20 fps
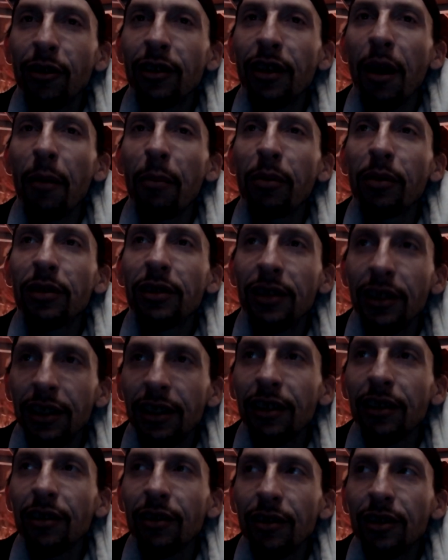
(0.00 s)

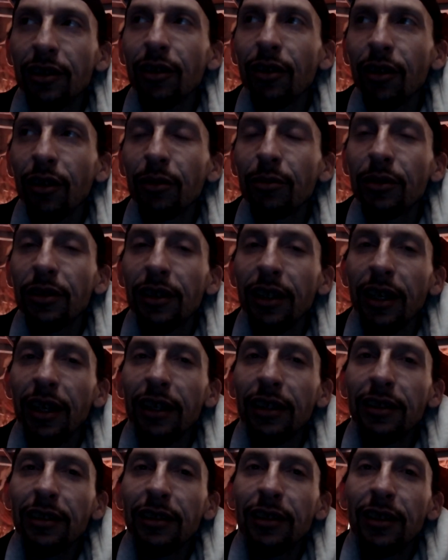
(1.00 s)
particular
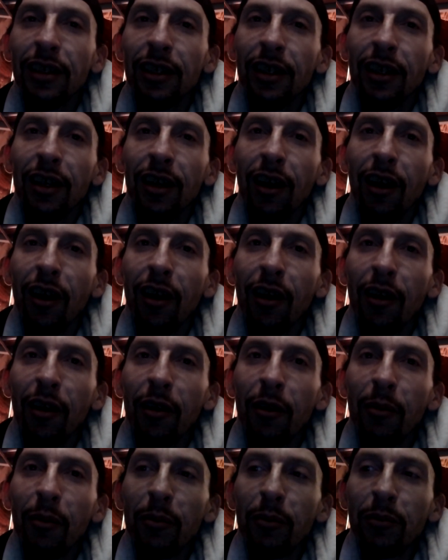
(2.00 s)
circumstance,
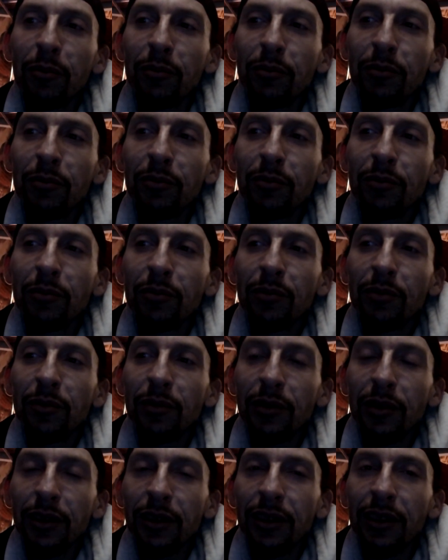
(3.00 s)

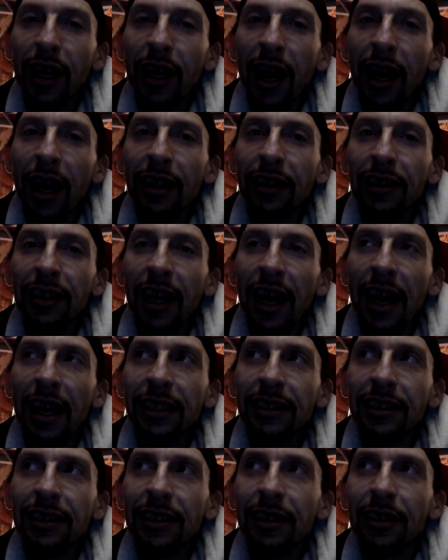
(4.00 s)
that
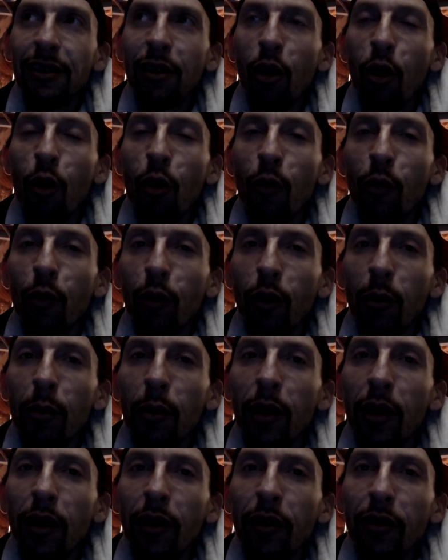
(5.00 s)
lasted over a
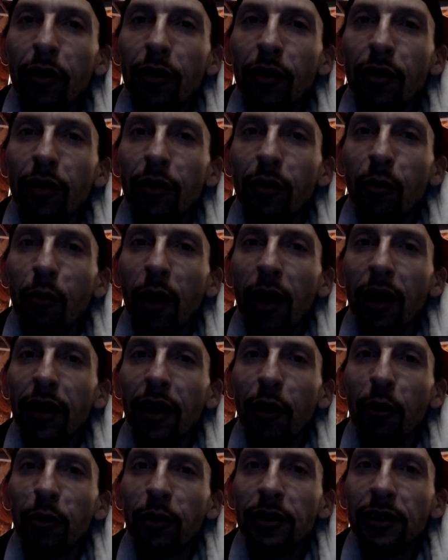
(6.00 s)
month while
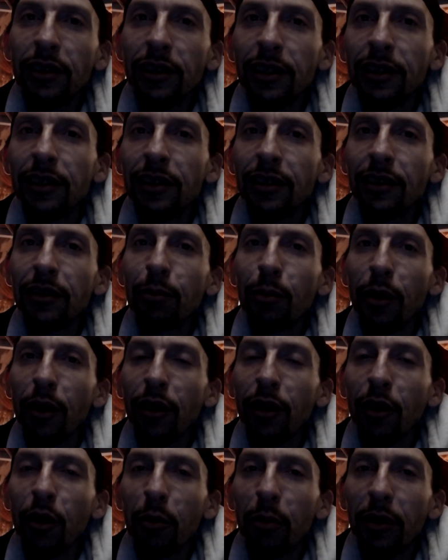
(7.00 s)
I was in
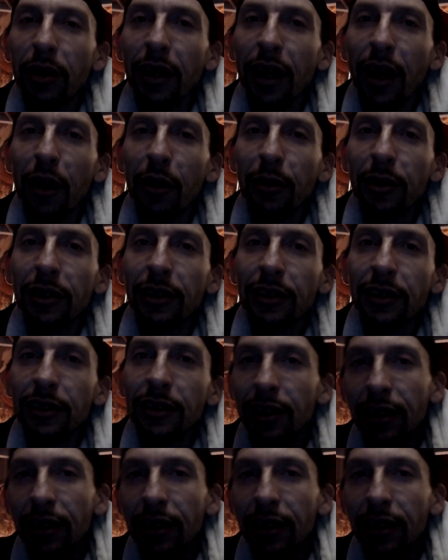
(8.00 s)
Maricopa County,